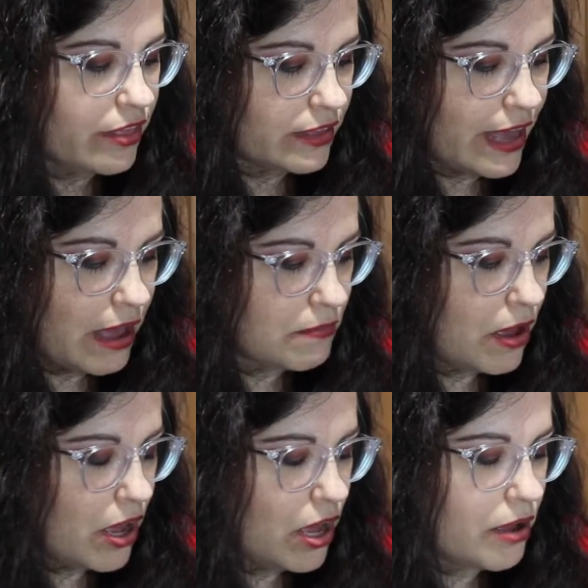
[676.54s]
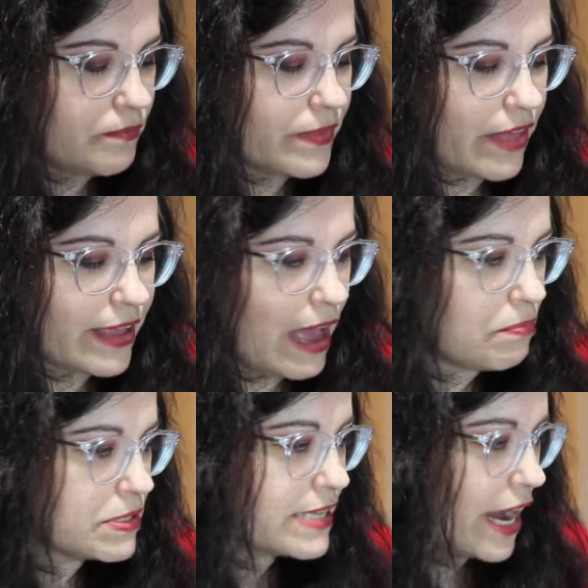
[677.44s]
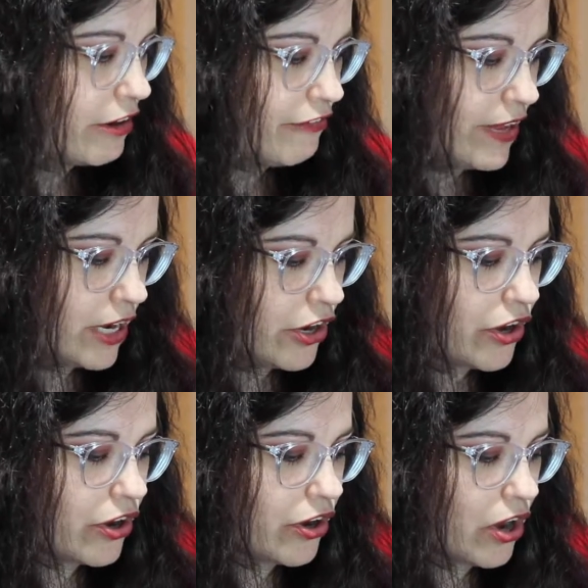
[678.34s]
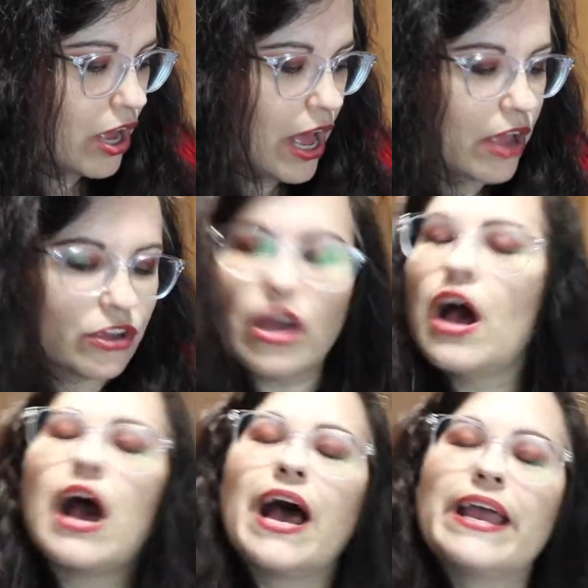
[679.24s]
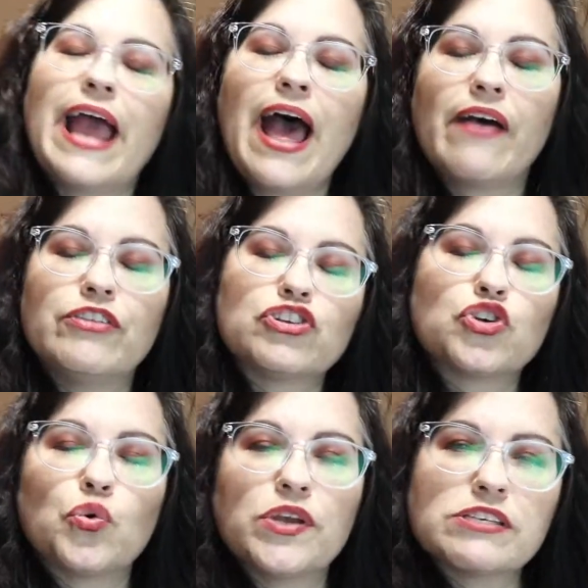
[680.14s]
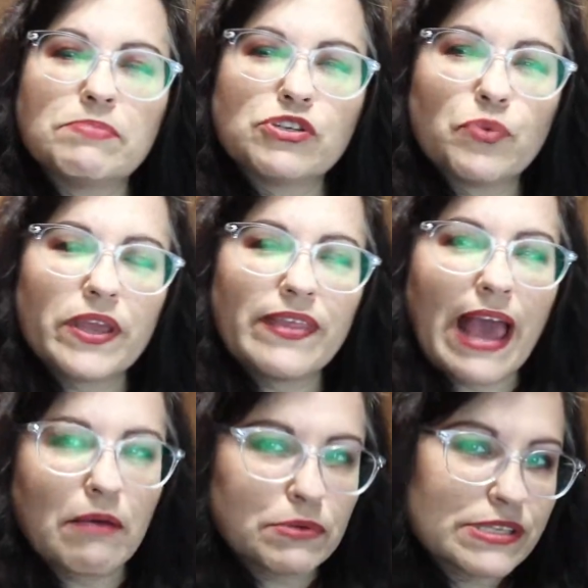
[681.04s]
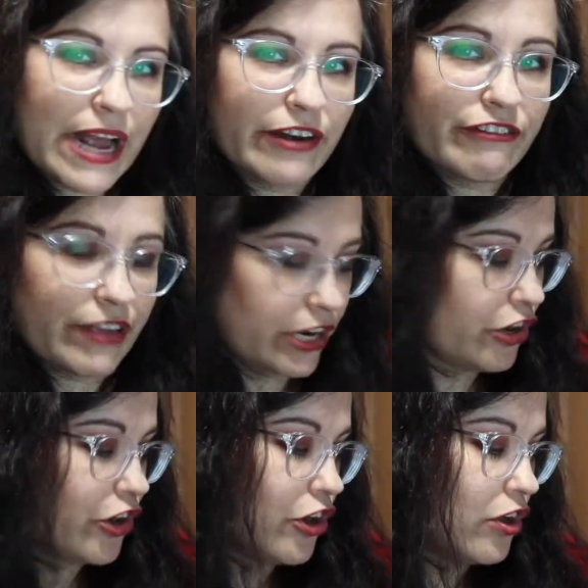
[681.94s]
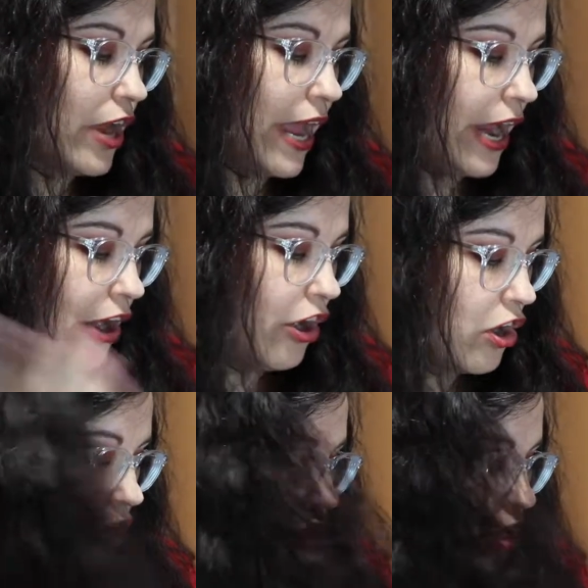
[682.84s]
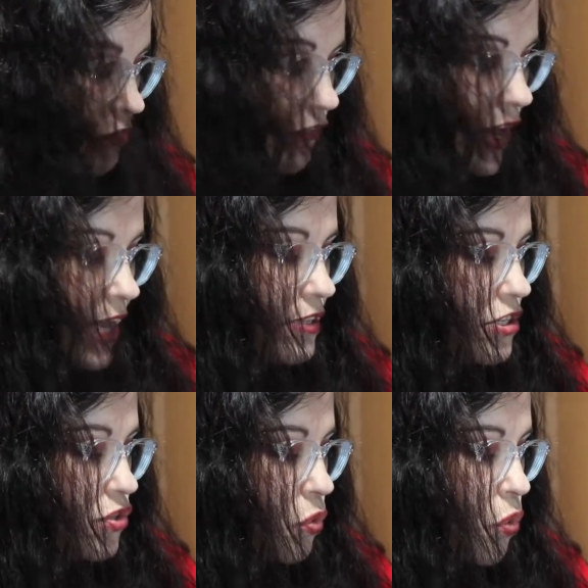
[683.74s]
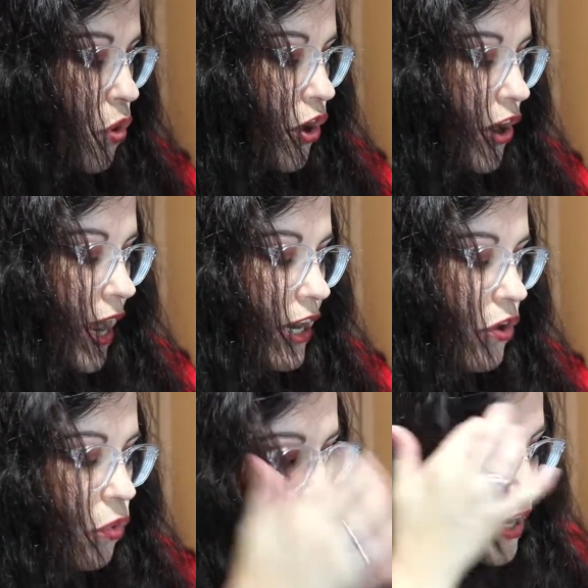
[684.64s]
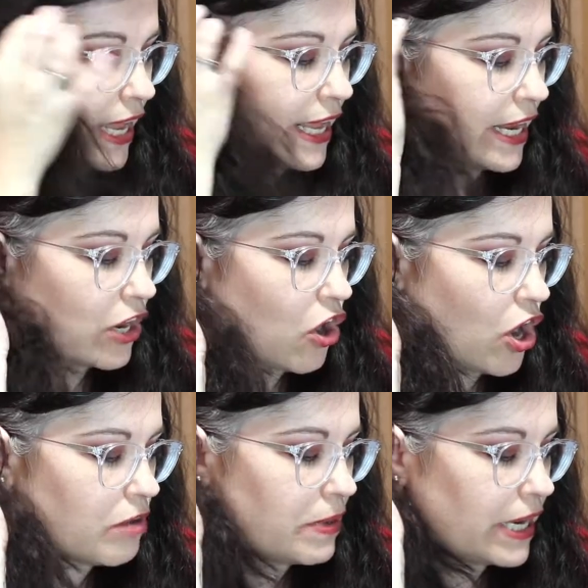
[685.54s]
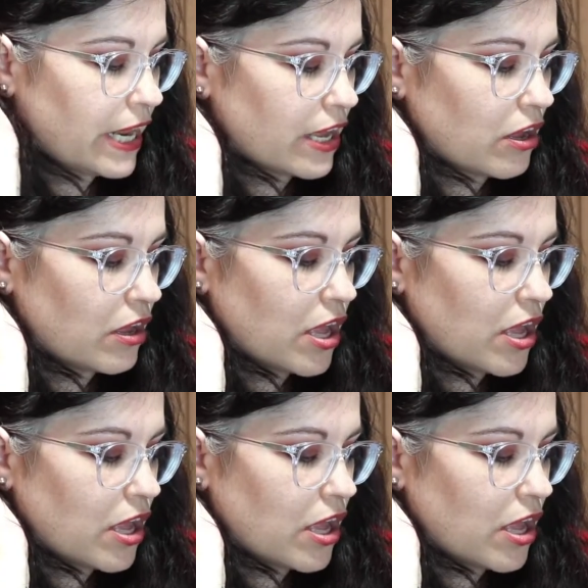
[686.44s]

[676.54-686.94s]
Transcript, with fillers: The um, Now the apple cider vinegar, I had the choice between the apple cider vinegar hair rinse or an organic carbon and